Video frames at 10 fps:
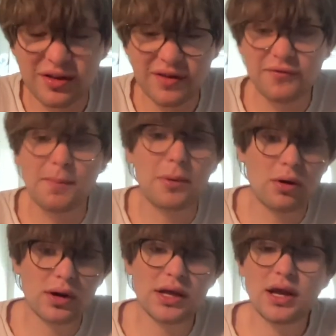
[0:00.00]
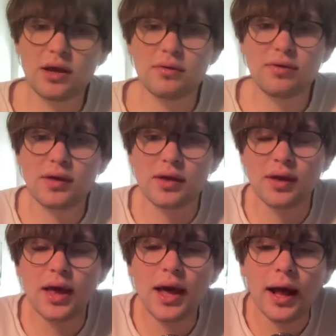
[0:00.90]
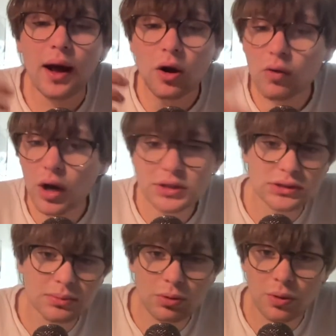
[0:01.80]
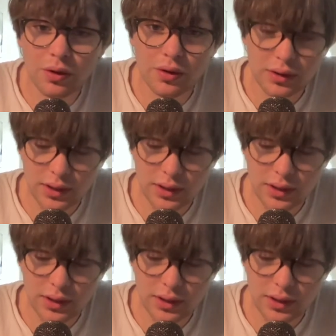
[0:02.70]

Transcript: except for Bernie and AOC, across the board,